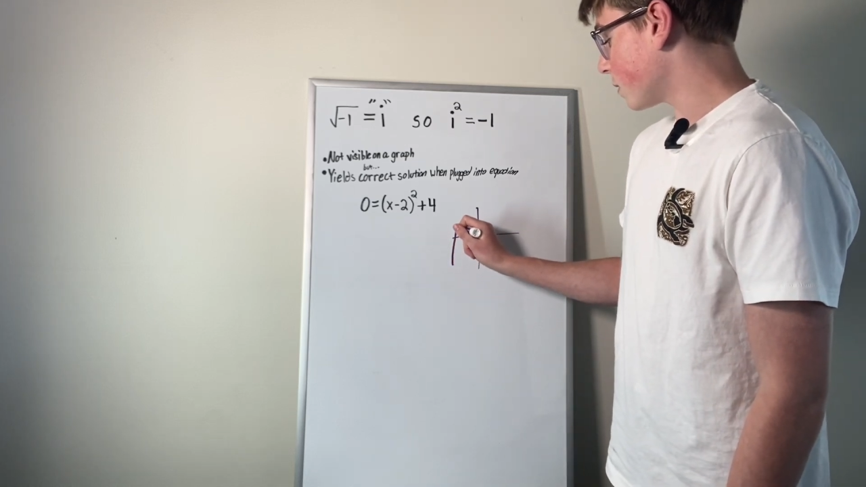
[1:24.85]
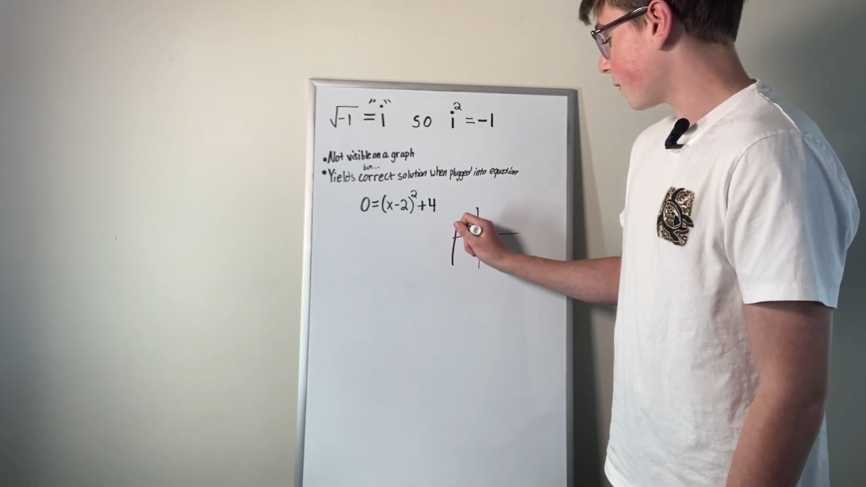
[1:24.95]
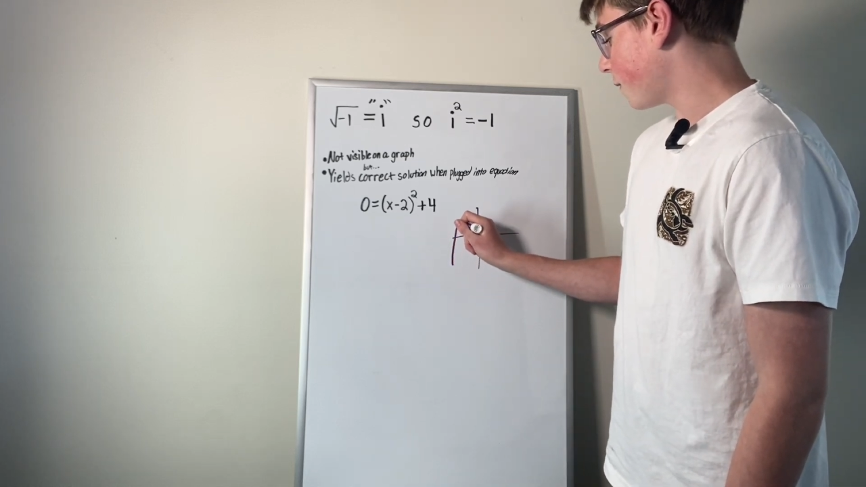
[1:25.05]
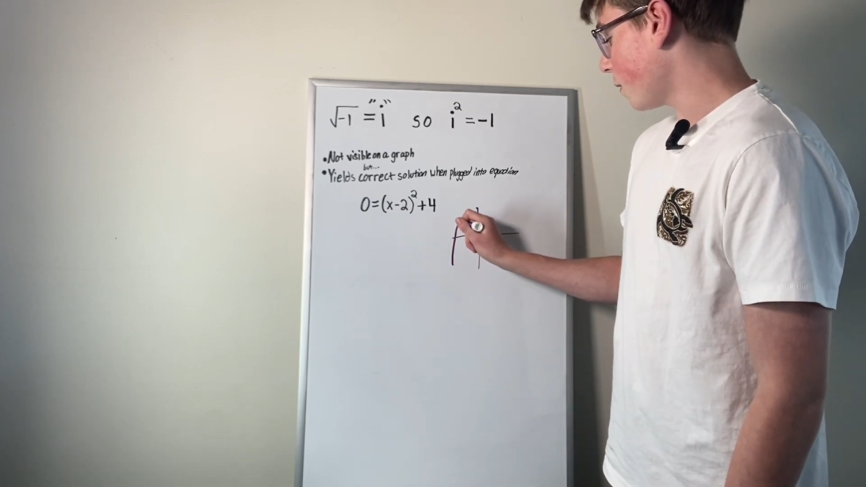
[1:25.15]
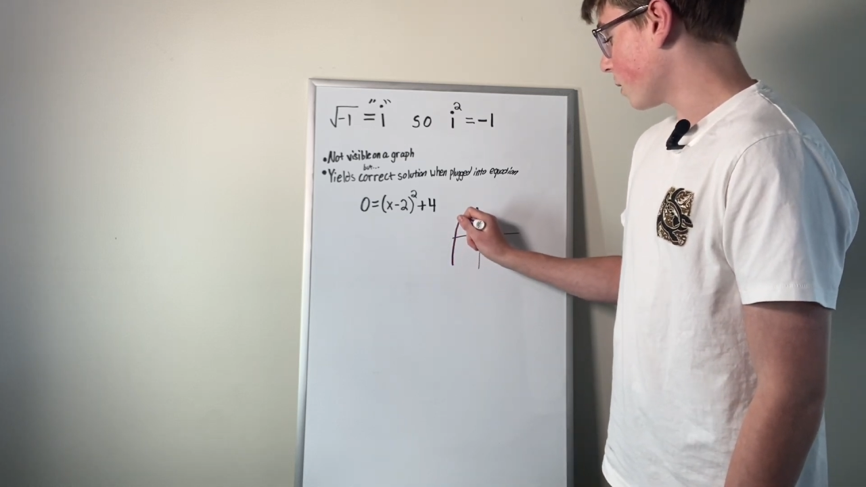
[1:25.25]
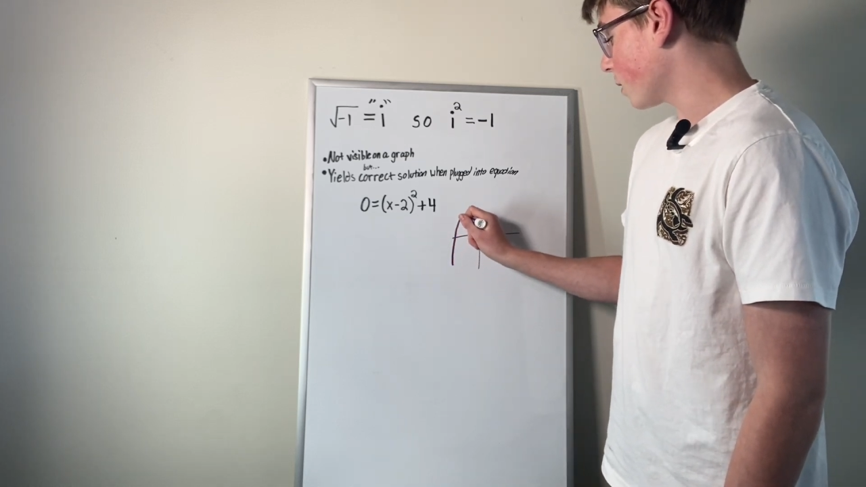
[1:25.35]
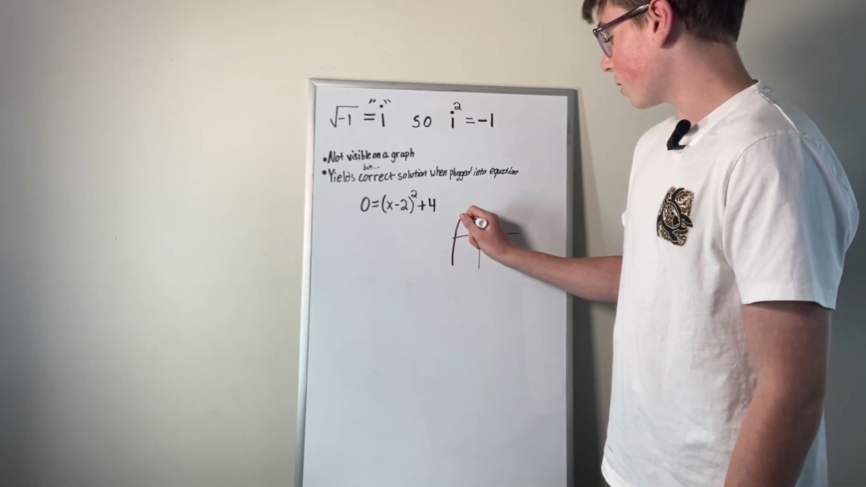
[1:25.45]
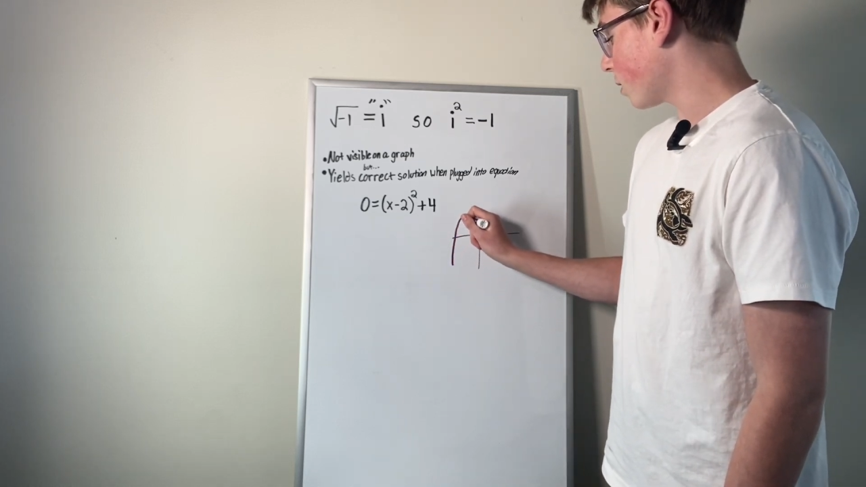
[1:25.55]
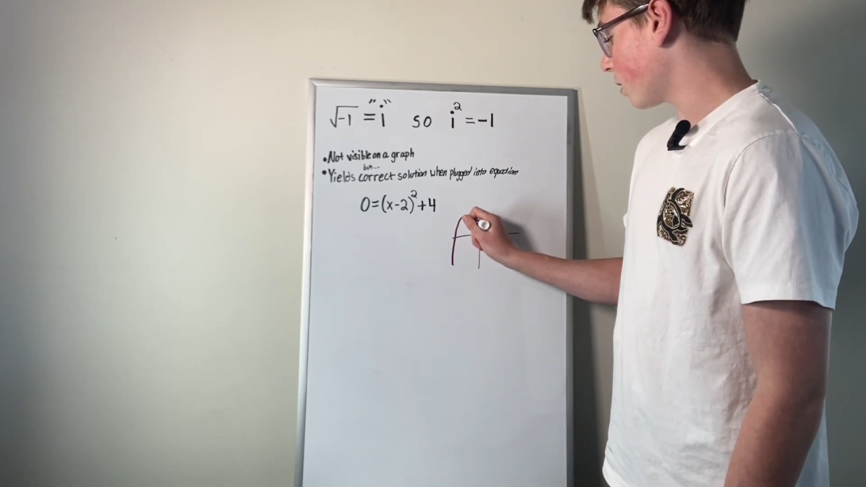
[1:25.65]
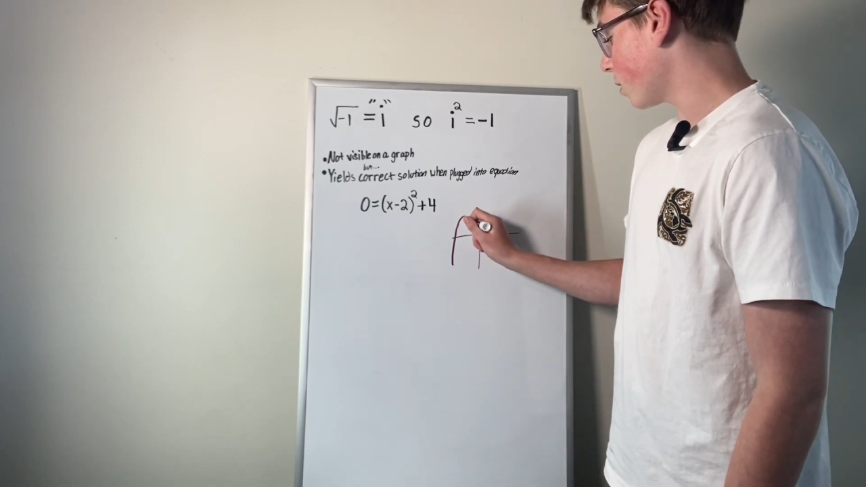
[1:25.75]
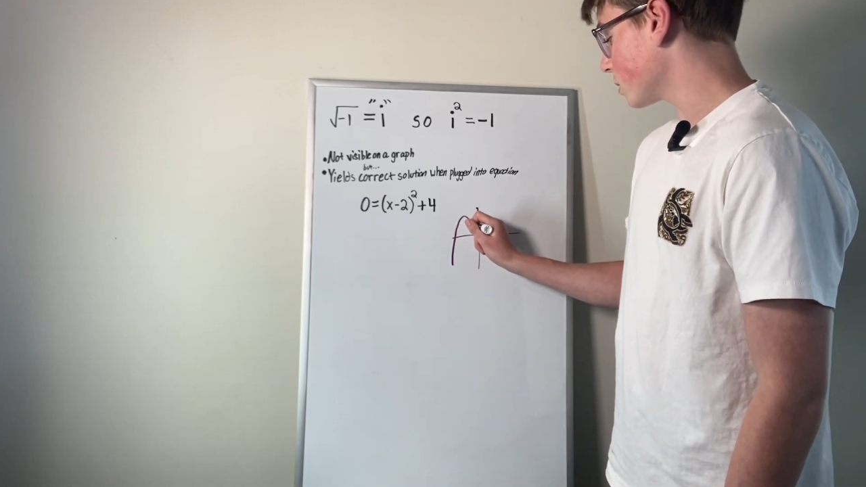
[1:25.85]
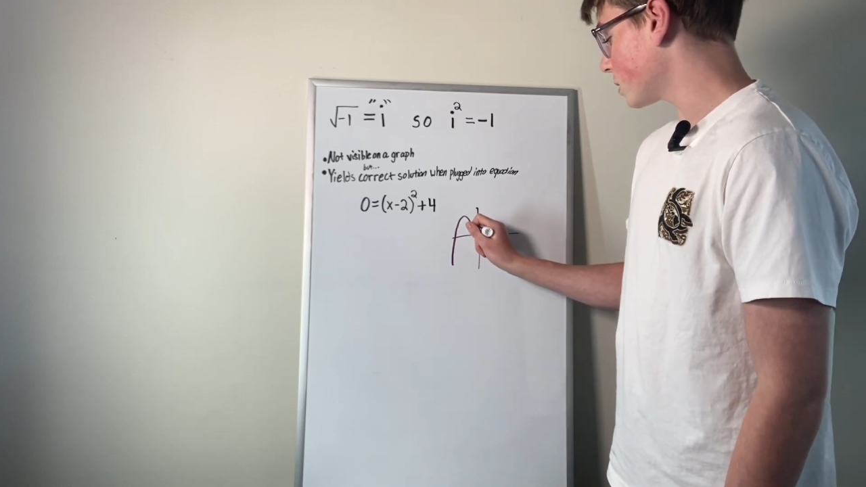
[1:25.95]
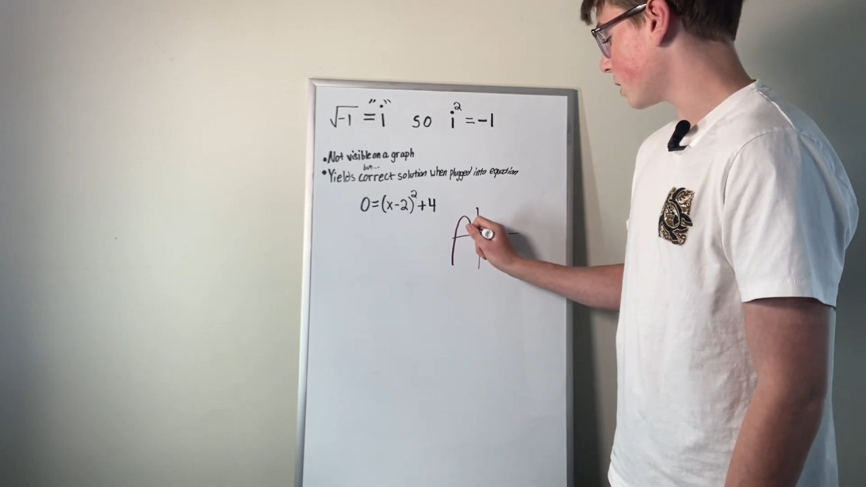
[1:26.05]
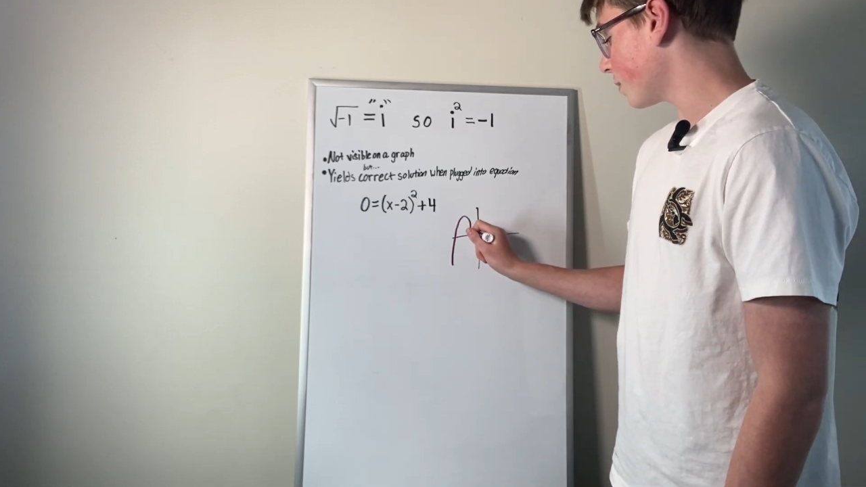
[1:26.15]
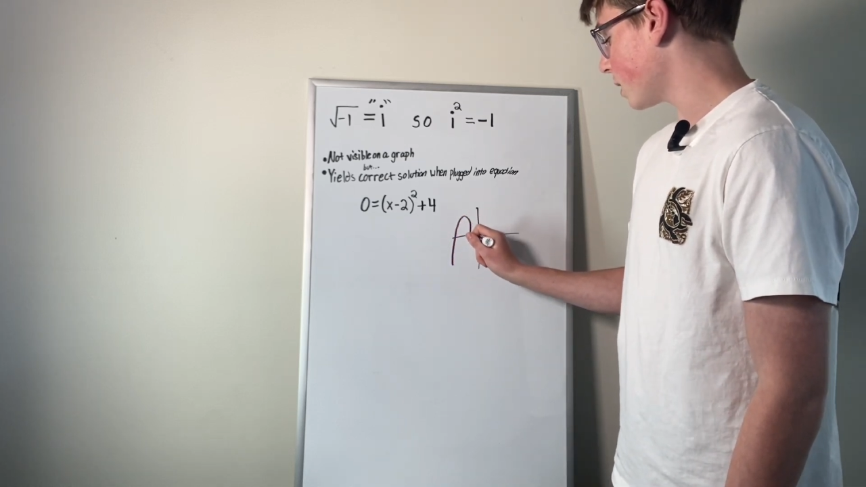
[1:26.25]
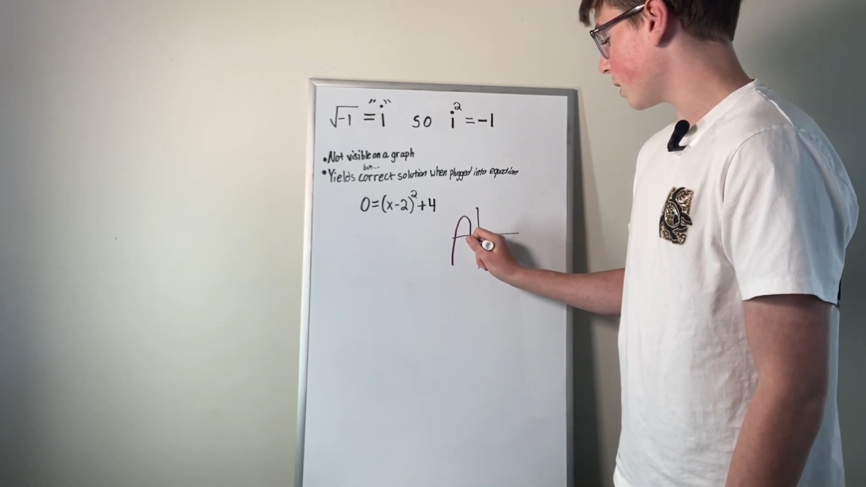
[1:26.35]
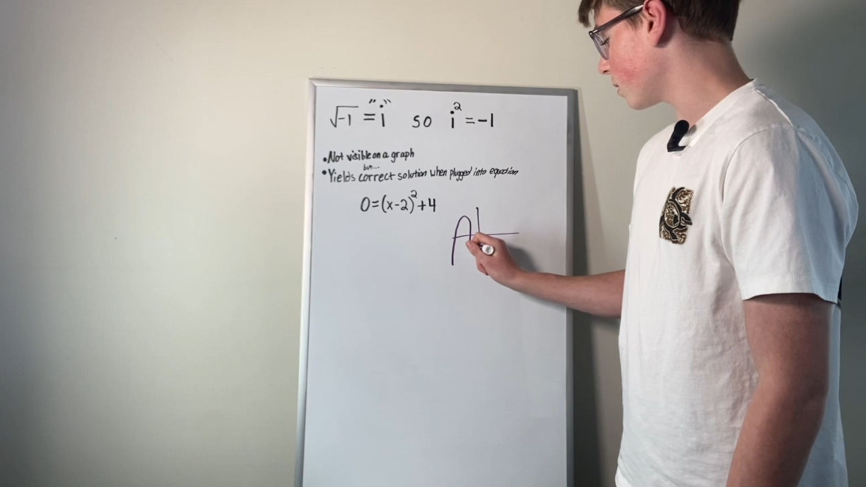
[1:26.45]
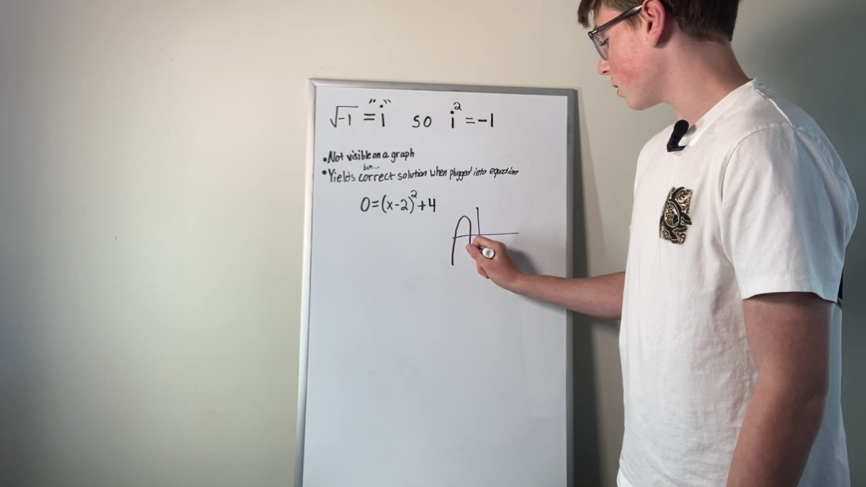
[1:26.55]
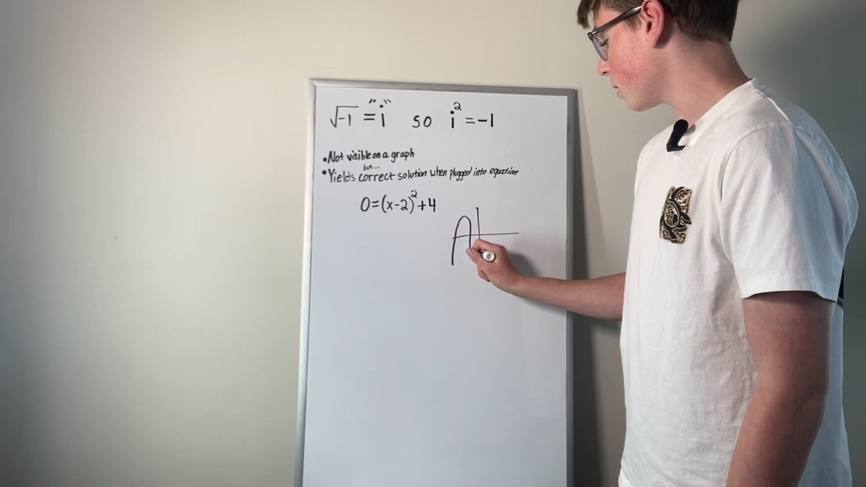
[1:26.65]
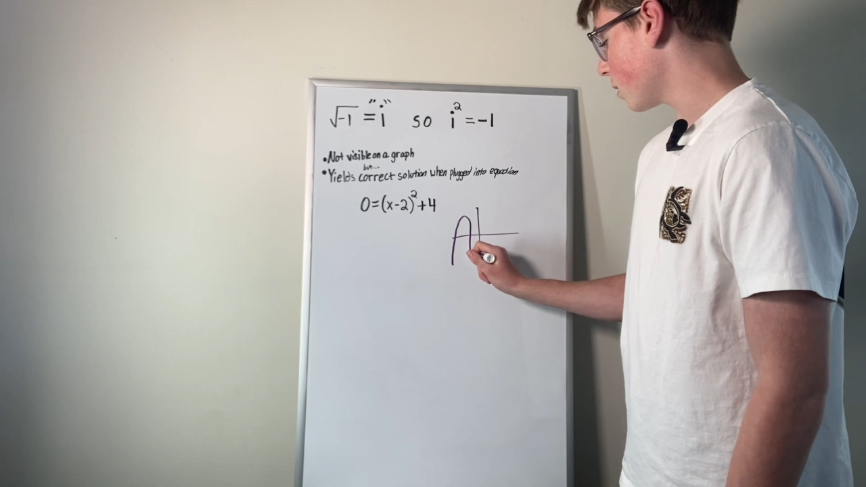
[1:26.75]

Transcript: 4th or something